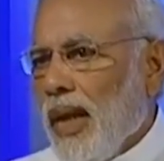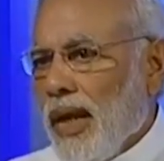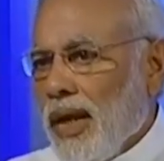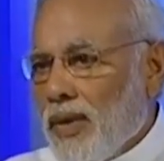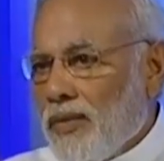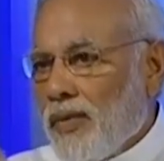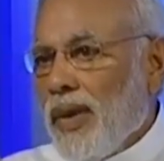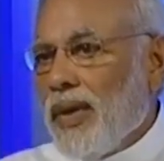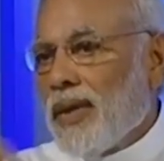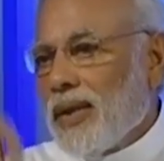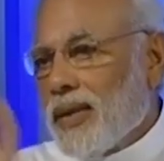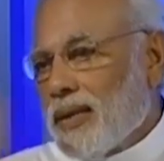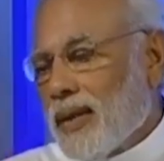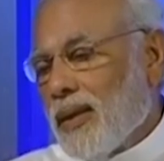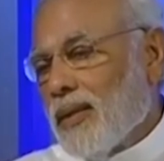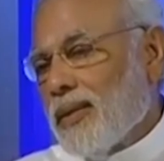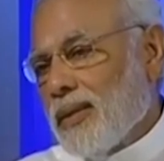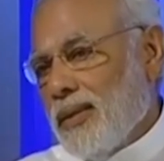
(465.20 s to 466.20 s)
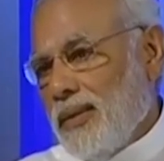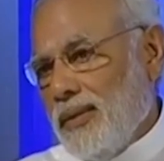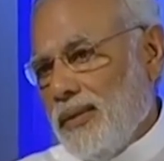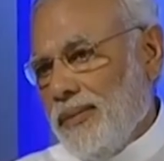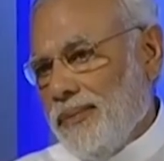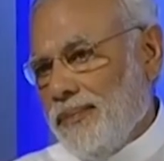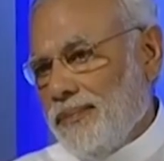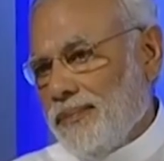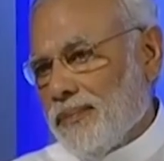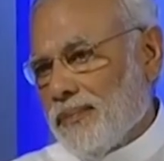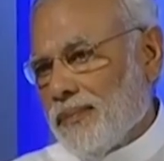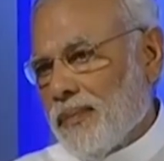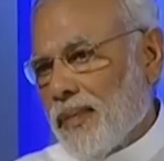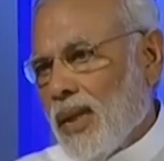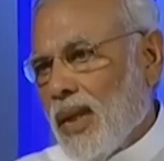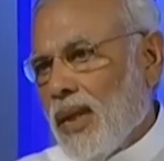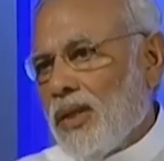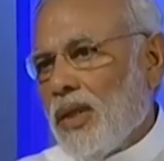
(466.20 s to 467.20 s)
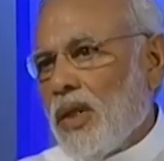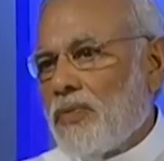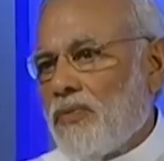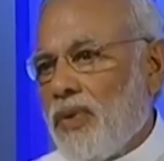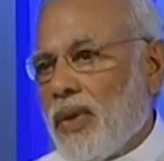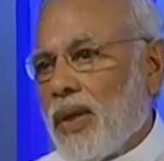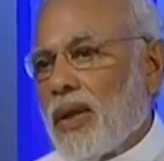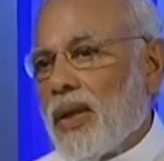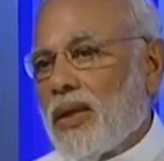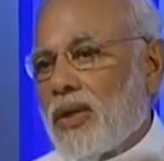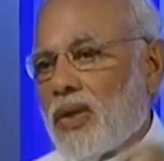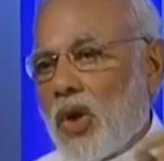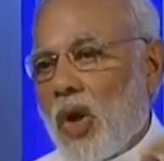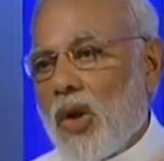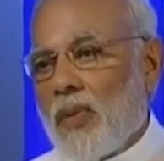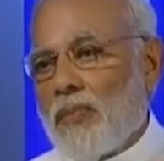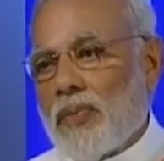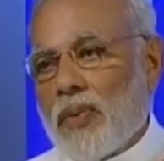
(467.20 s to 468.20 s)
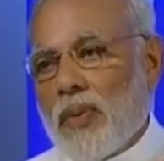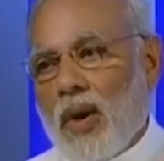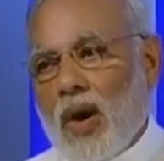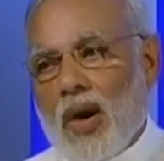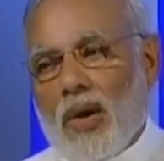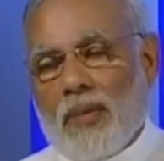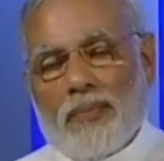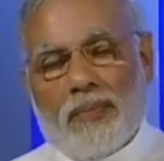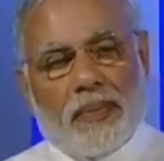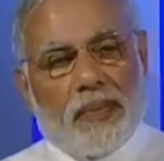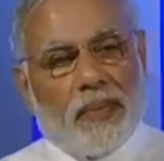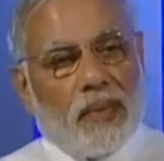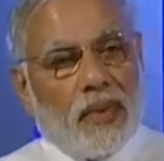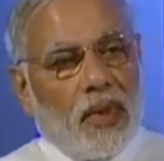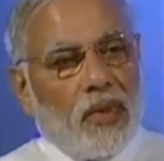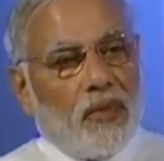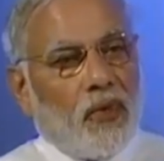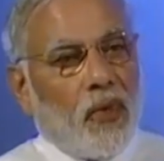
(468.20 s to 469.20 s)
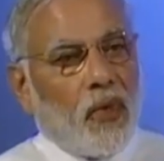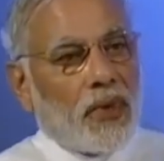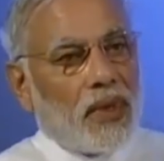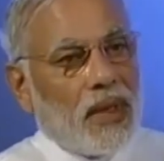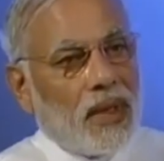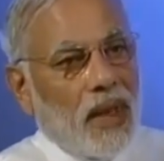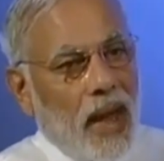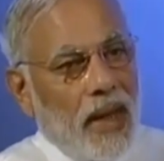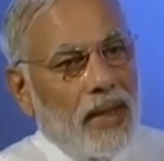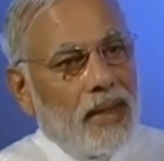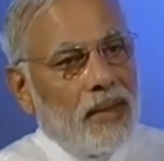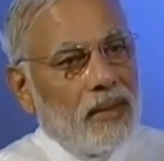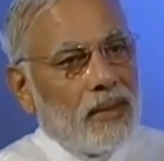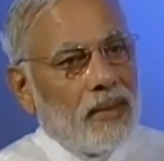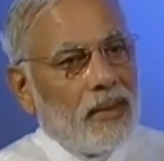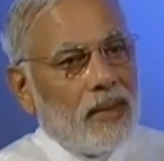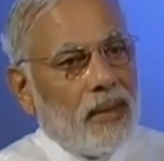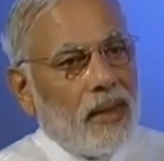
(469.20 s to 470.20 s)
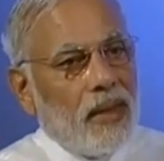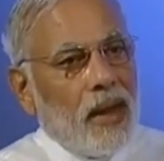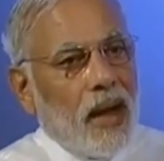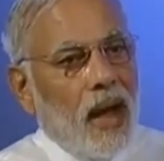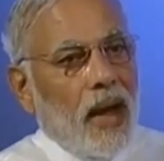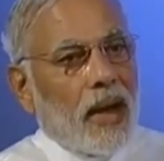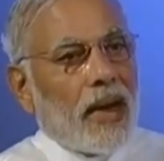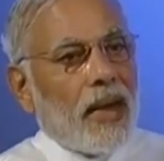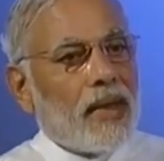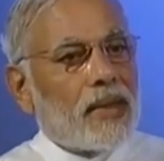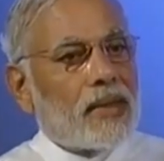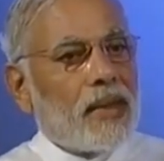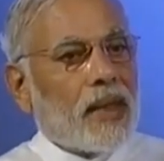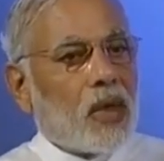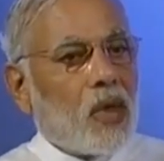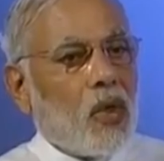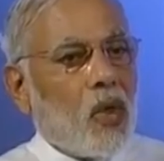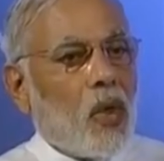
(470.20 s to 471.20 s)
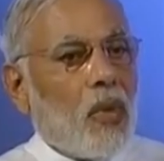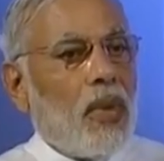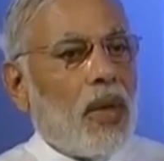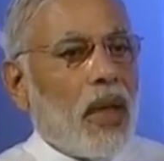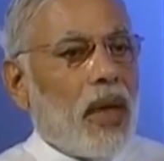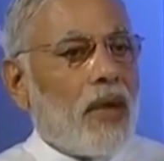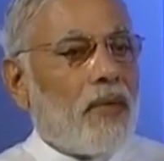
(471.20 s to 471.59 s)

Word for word: In 2013, this figure dropped of 49 against the global